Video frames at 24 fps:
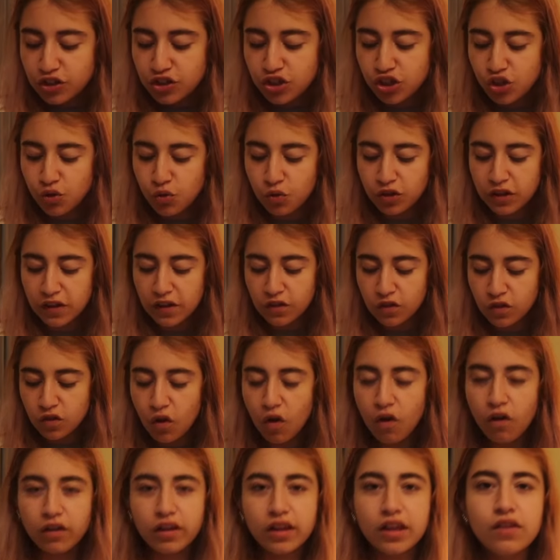You
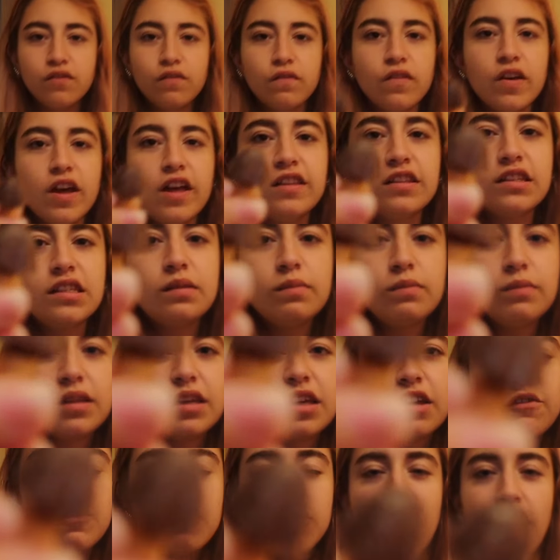cannot convince me.
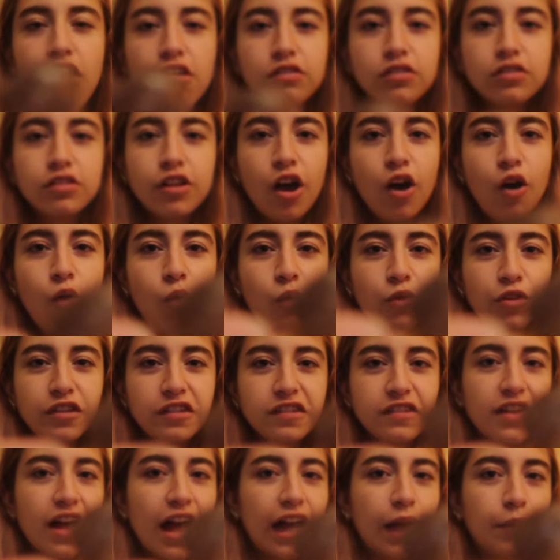If you all know what the
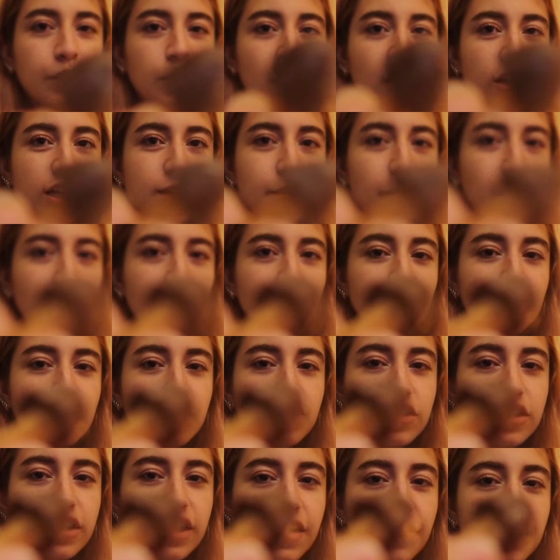snack I'm talking about in
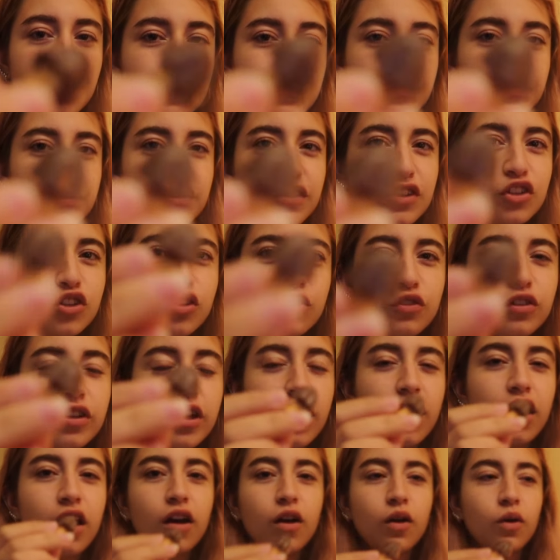Korea, you
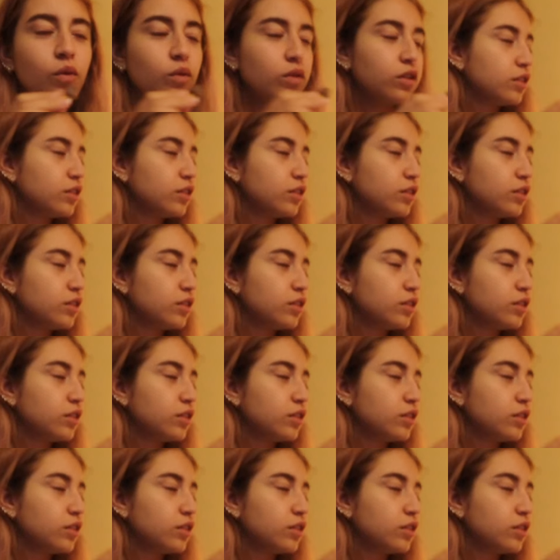know.